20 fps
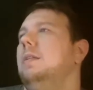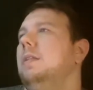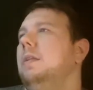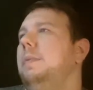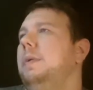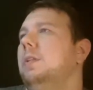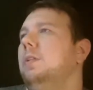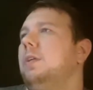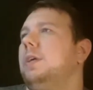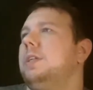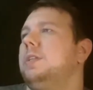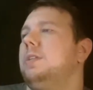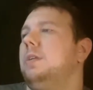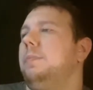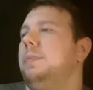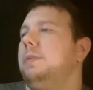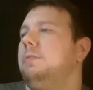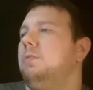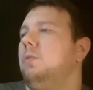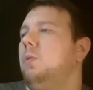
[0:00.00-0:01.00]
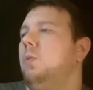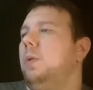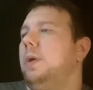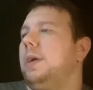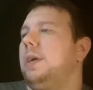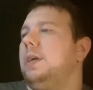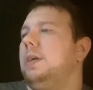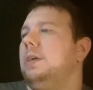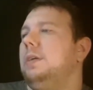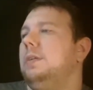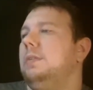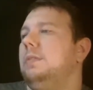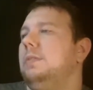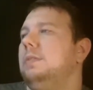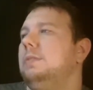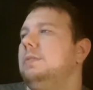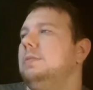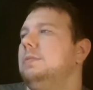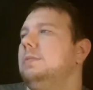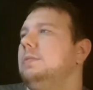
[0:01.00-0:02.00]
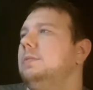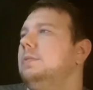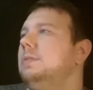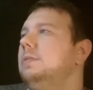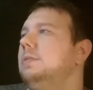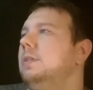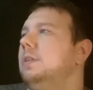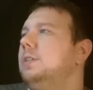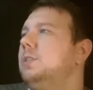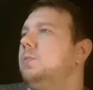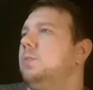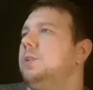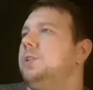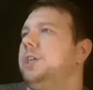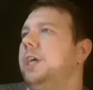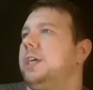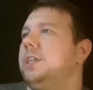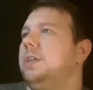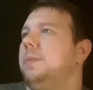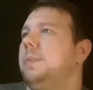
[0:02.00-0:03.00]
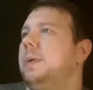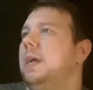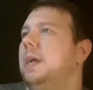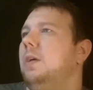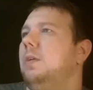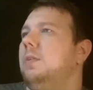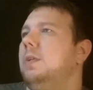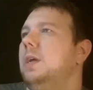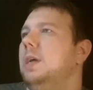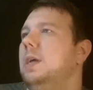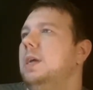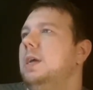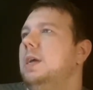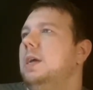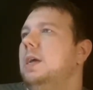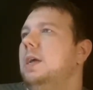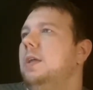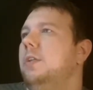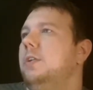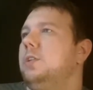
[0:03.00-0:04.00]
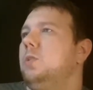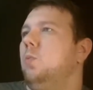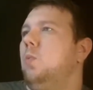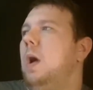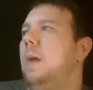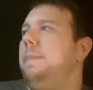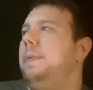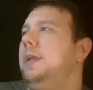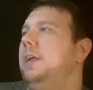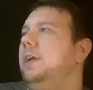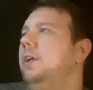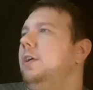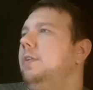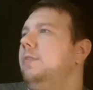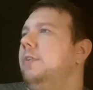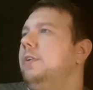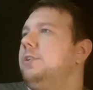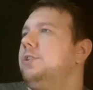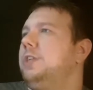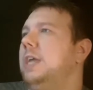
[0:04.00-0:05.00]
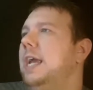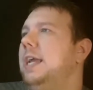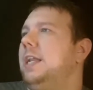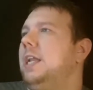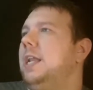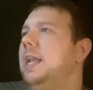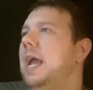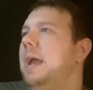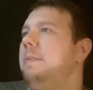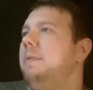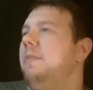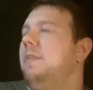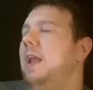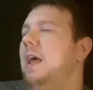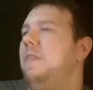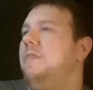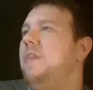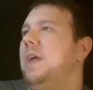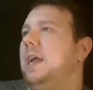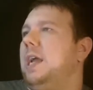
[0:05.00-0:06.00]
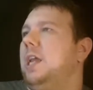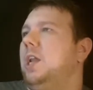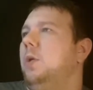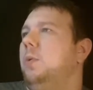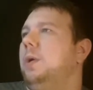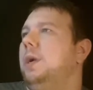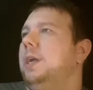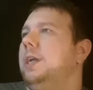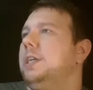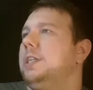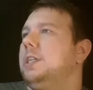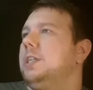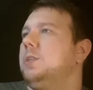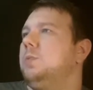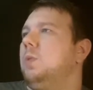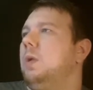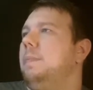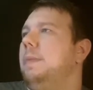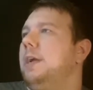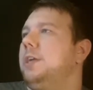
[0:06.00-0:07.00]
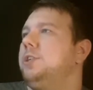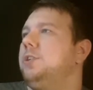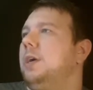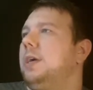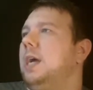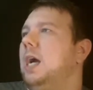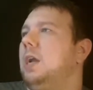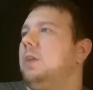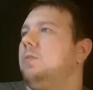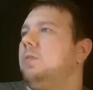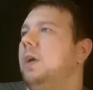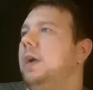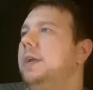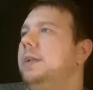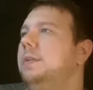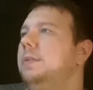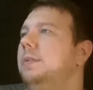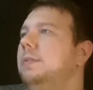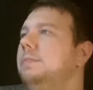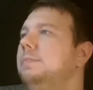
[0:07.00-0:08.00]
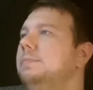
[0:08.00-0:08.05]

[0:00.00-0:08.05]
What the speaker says: me look at something real quick. I just want to check something out. There's a weapon here. They're saying the name of it. I think I know what it is. I just want to make sure I got it right.